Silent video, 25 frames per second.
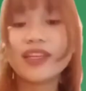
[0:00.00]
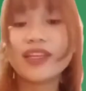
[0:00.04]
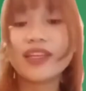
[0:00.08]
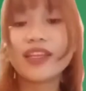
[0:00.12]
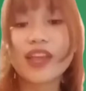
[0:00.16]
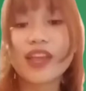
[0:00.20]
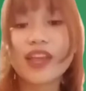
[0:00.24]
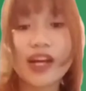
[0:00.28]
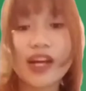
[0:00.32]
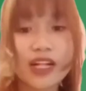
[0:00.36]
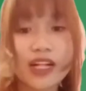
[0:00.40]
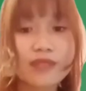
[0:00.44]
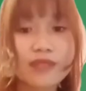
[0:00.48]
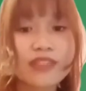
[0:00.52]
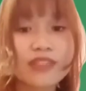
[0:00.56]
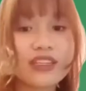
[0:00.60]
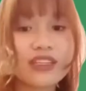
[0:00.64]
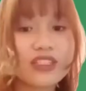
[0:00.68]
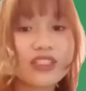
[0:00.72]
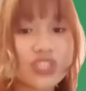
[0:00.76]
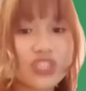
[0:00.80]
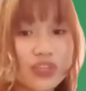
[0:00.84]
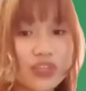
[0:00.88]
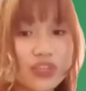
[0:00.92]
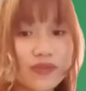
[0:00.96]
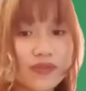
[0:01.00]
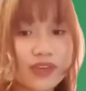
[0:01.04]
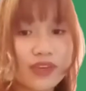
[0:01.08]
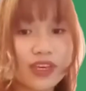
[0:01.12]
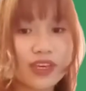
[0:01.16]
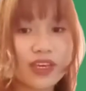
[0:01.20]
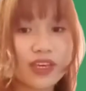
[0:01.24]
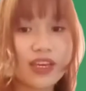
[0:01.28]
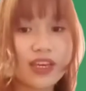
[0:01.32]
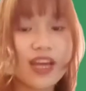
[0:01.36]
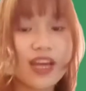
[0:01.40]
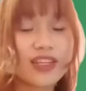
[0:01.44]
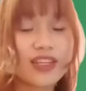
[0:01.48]
that helps in
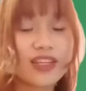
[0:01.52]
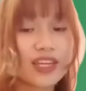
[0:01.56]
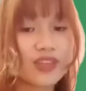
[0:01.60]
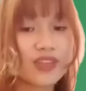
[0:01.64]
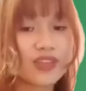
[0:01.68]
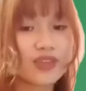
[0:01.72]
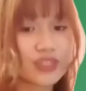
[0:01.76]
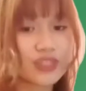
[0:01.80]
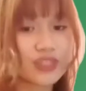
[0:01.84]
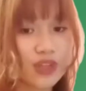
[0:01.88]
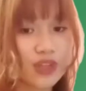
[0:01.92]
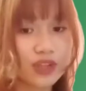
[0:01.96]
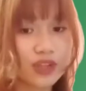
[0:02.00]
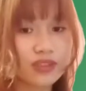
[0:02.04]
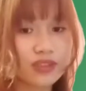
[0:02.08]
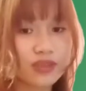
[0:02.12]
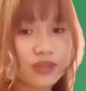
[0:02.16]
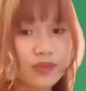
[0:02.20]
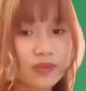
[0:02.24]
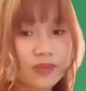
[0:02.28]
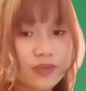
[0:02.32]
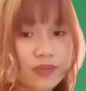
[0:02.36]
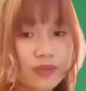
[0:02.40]
achieving an end result.